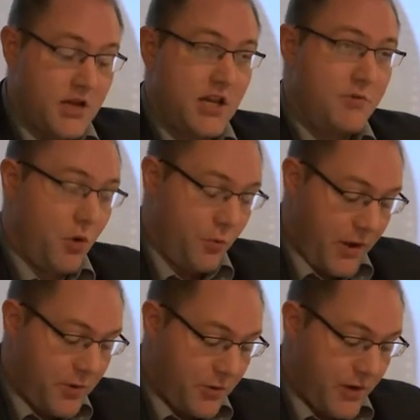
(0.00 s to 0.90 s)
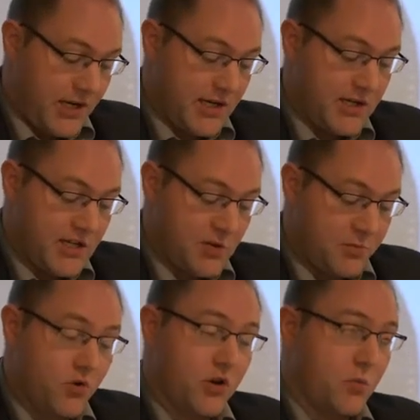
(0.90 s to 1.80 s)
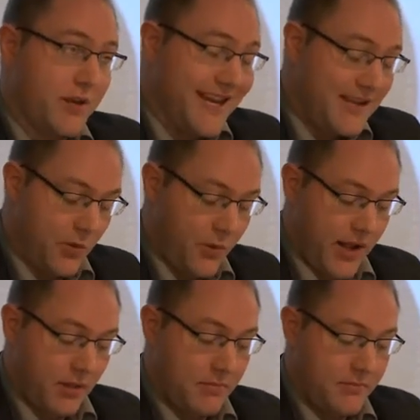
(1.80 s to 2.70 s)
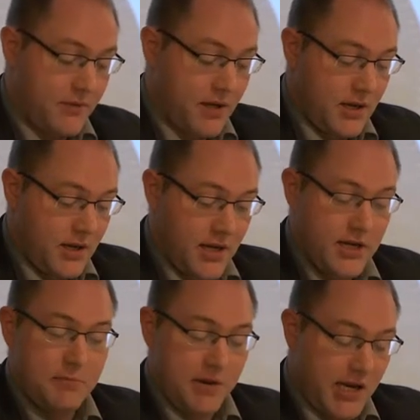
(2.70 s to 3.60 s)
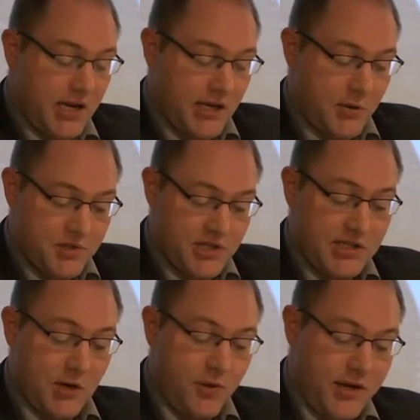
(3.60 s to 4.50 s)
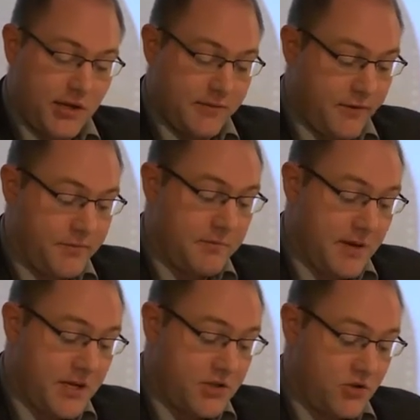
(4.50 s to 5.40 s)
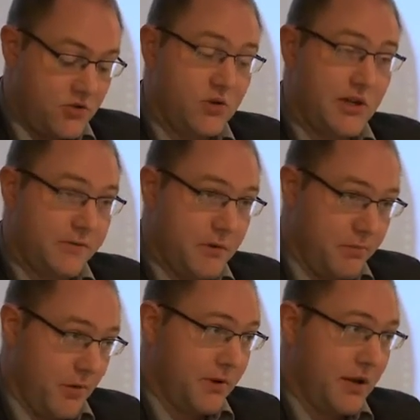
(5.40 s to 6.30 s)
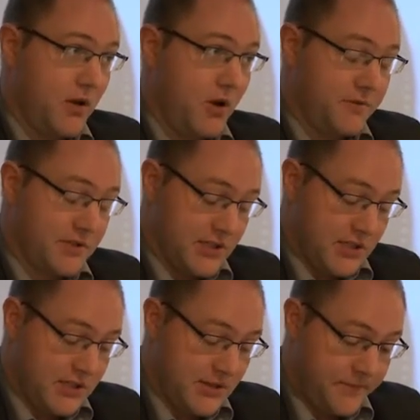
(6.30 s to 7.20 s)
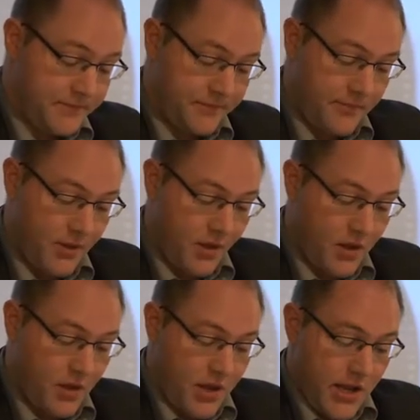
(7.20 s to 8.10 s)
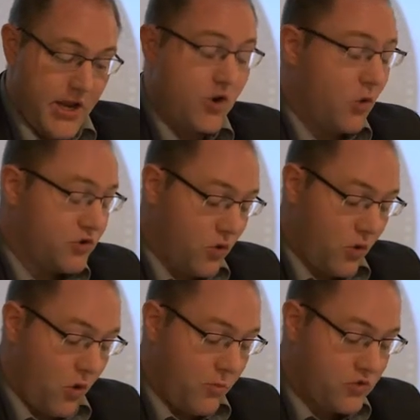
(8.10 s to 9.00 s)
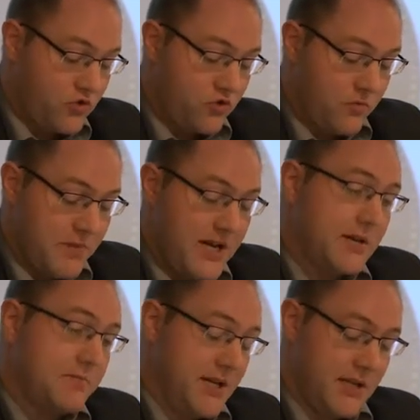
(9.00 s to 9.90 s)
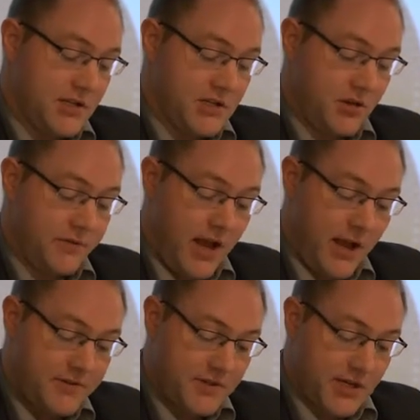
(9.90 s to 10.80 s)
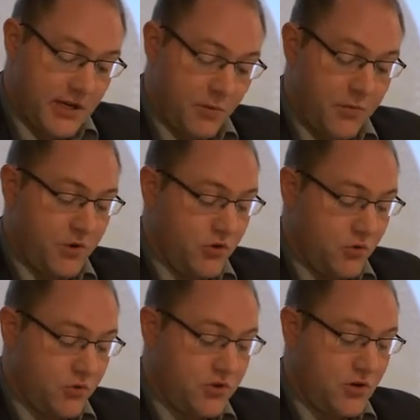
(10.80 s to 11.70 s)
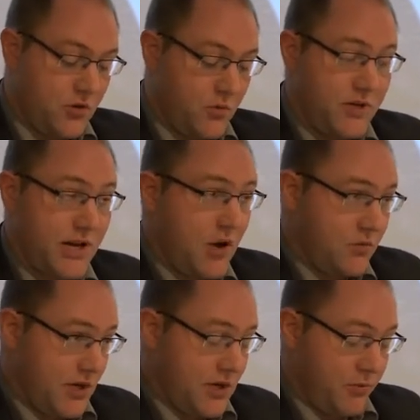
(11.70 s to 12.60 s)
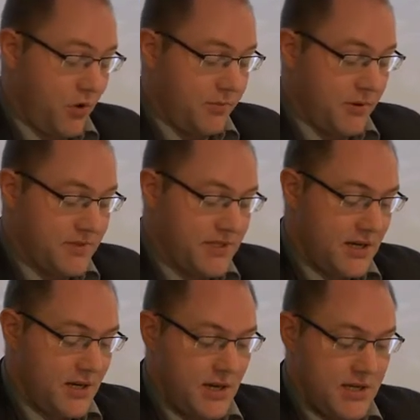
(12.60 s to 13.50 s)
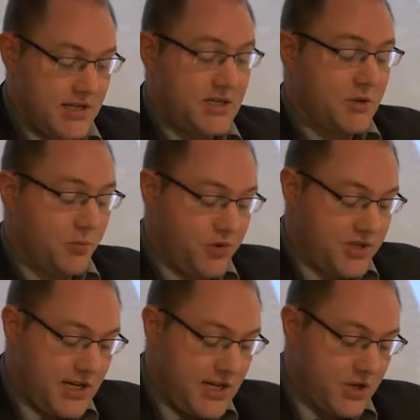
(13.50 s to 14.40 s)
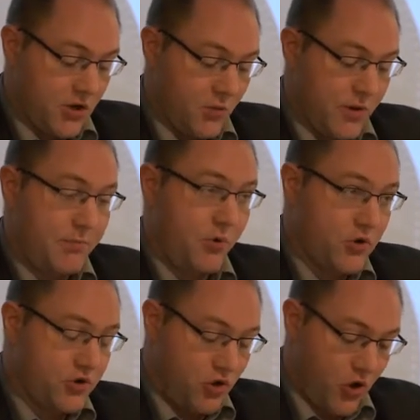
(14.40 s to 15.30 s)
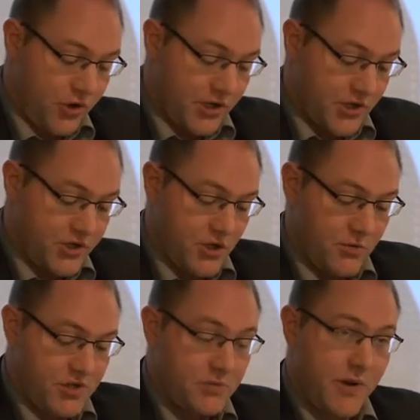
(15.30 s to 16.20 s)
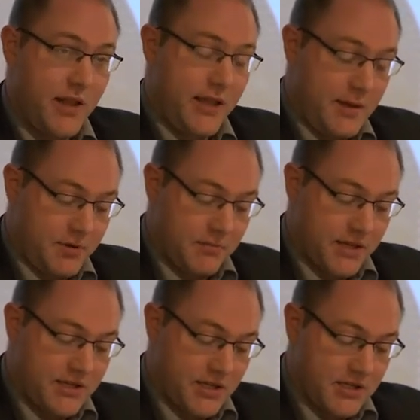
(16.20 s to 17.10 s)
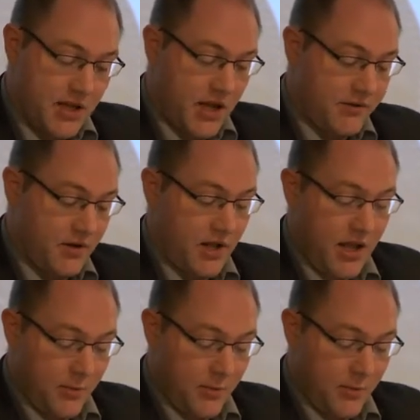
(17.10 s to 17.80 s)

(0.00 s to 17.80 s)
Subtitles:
They were very quickly distributed within the realm. In the beginning, they were sent directly from the mint to different public offices. And also almost 2 million pieces of half skilling were produced without any problems, since the procedure with bronze coinage was well implemented after